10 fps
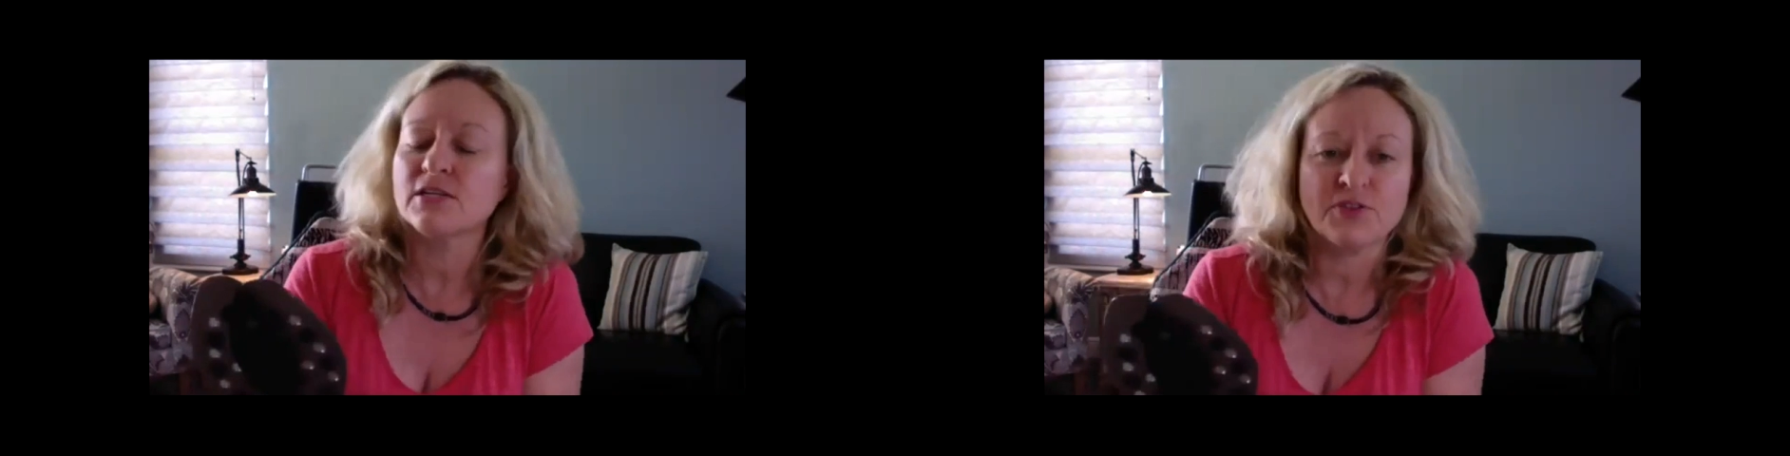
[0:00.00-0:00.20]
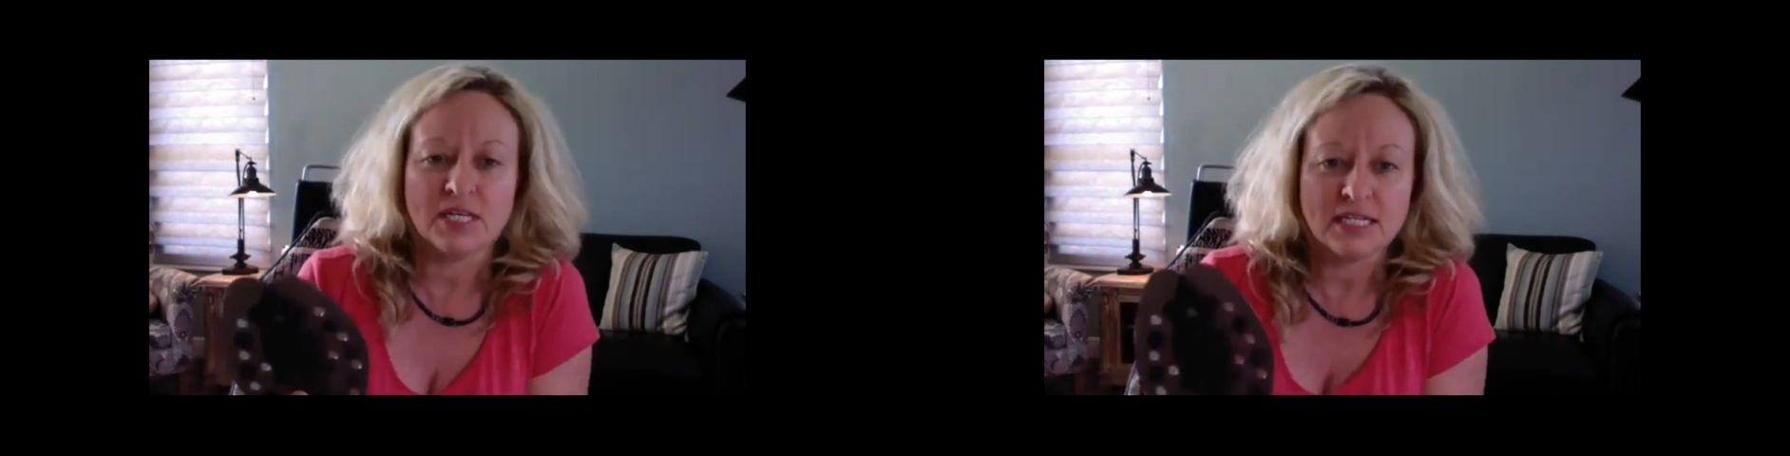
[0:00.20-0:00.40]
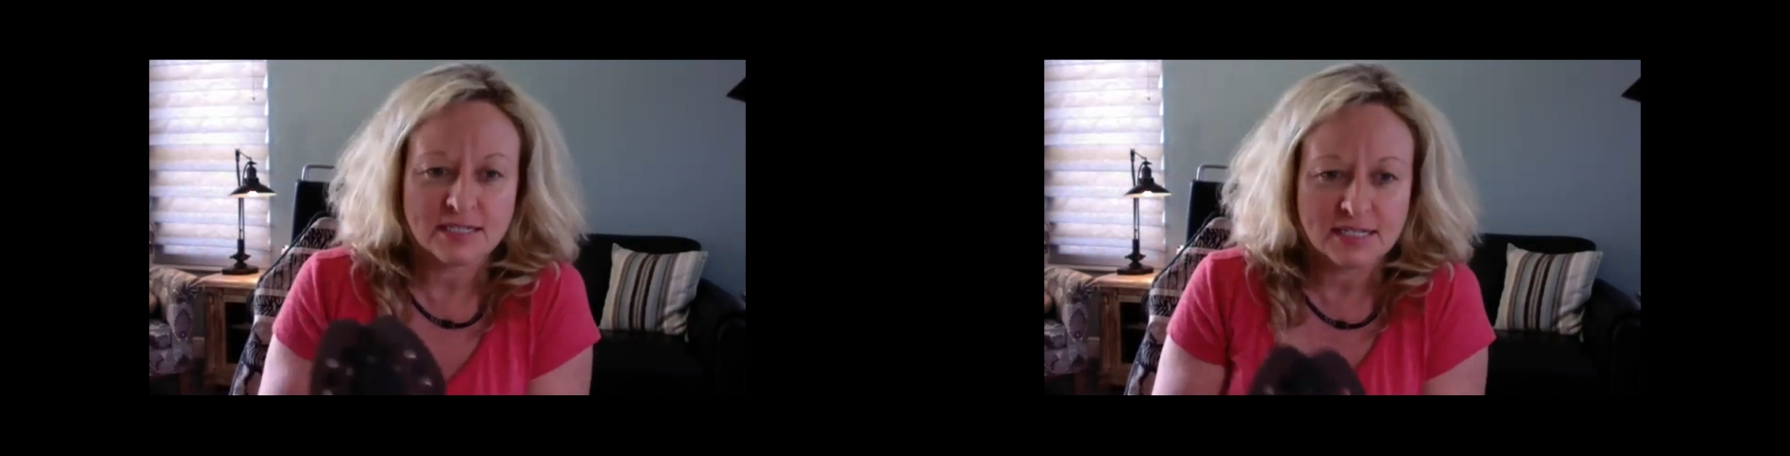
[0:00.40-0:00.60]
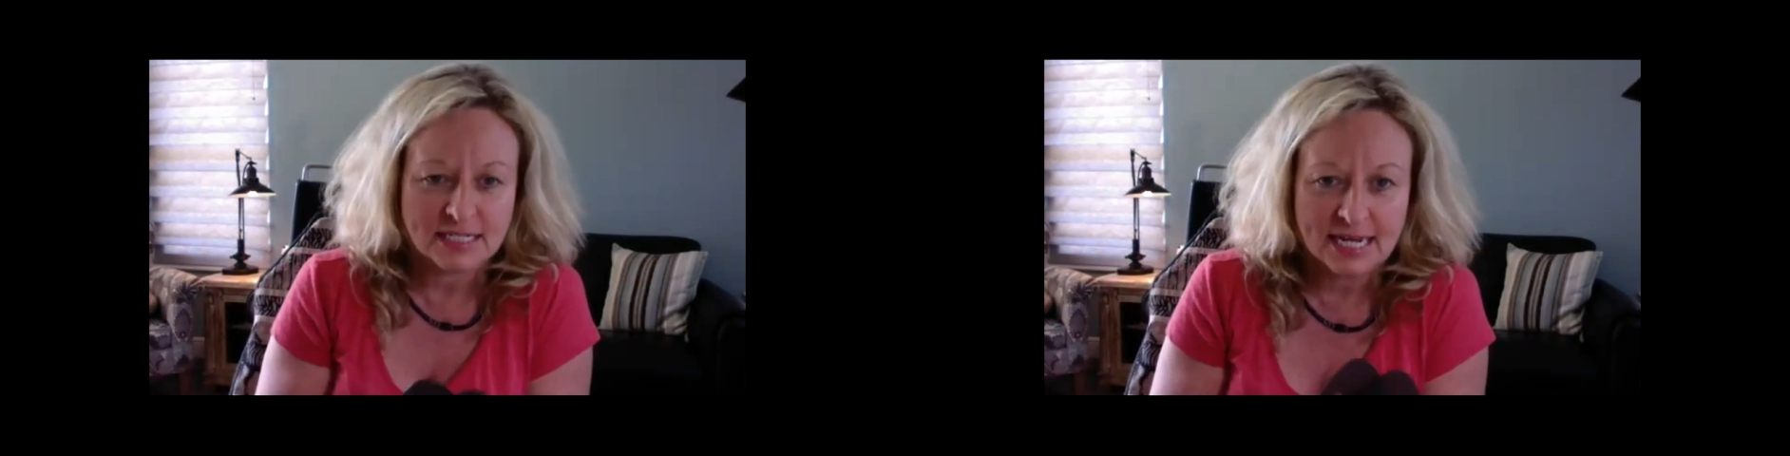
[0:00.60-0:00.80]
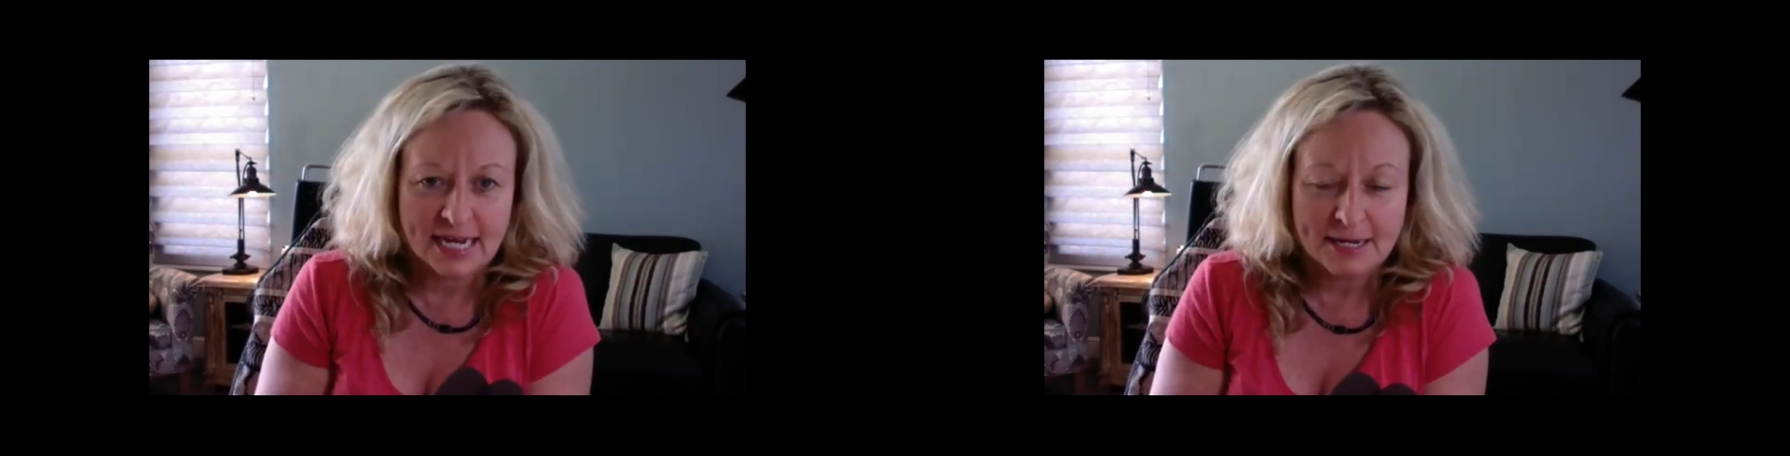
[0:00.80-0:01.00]
things to
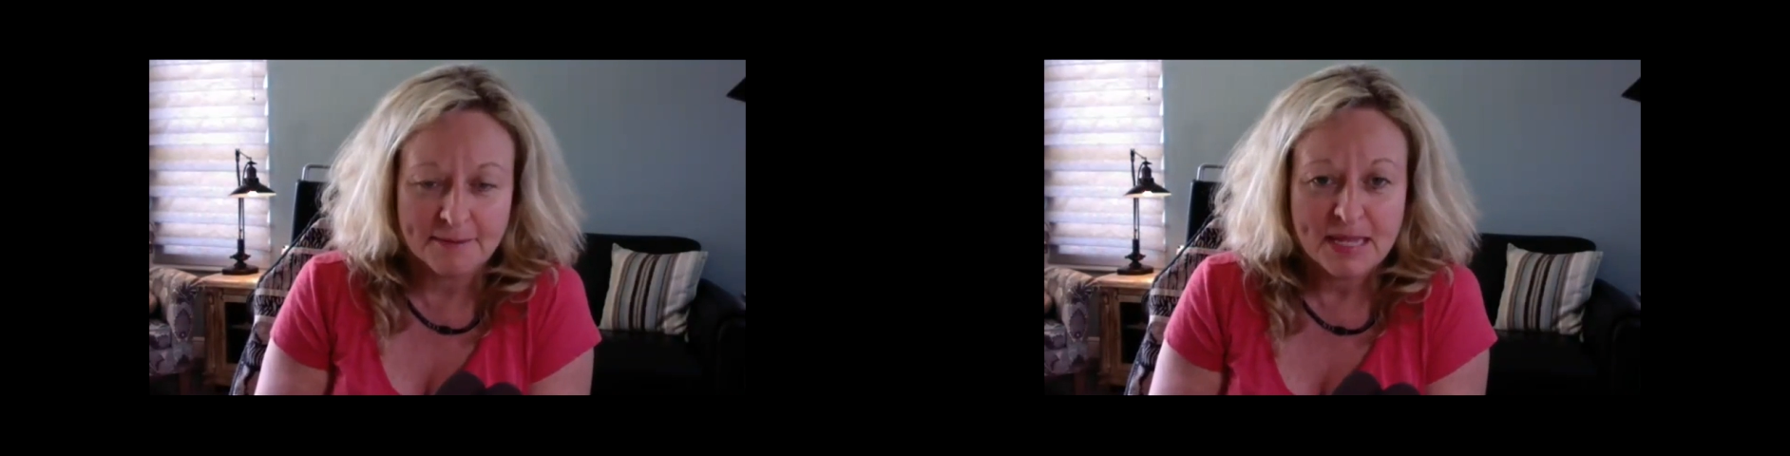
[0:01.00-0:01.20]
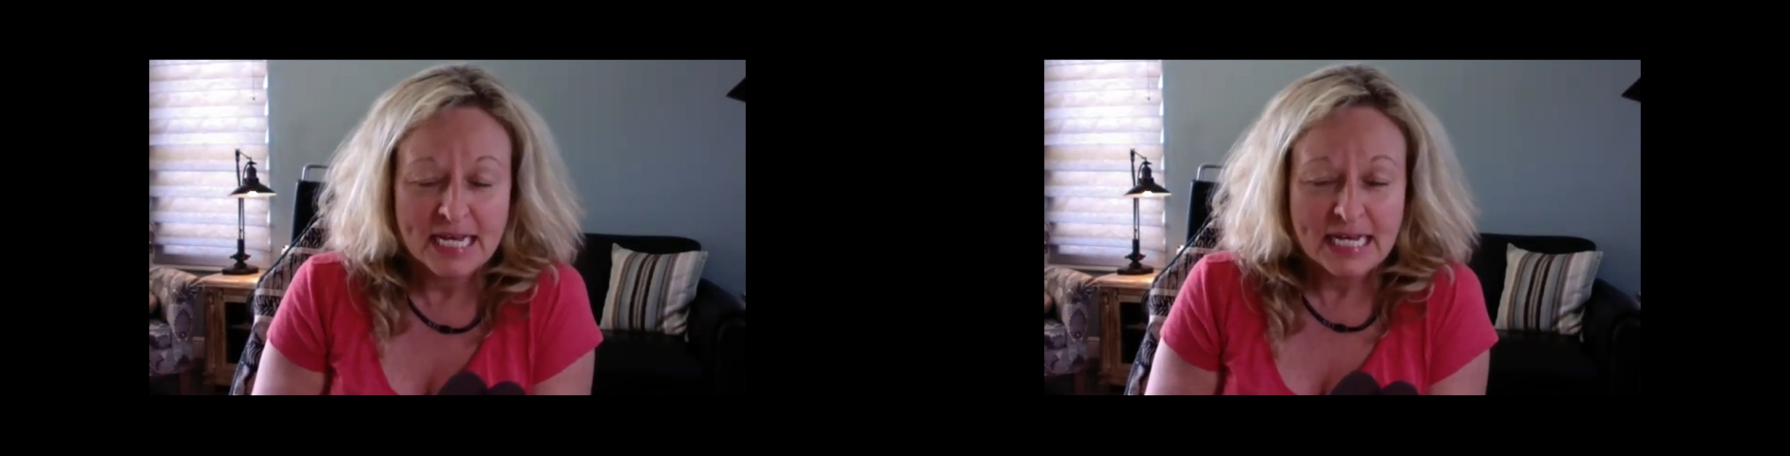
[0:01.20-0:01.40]
say.